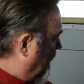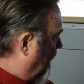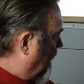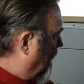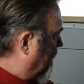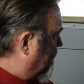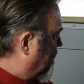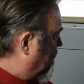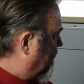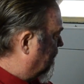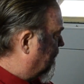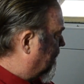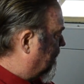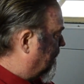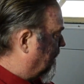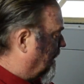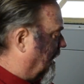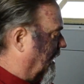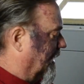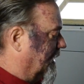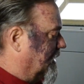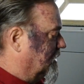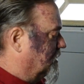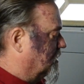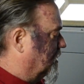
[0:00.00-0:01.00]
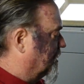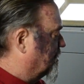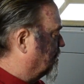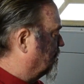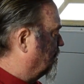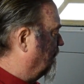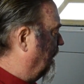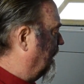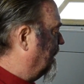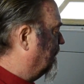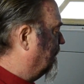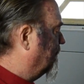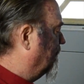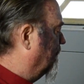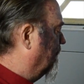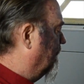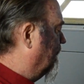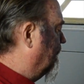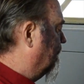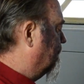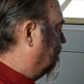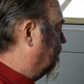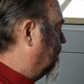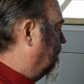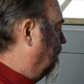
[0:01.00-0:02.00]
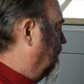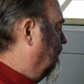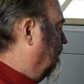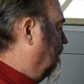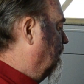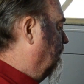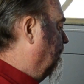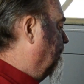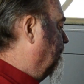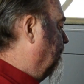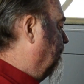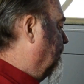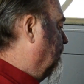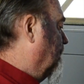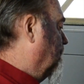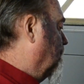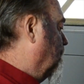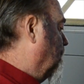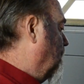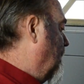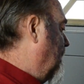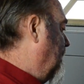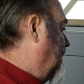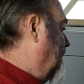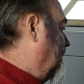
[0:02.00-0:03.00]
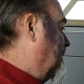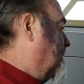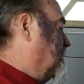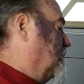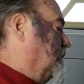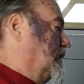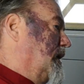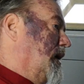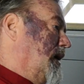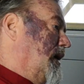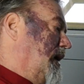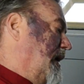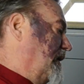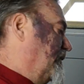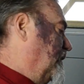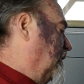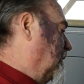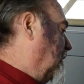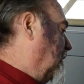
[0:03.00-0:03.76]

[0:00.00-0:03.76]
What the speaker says: I can just transfer this right into, now I have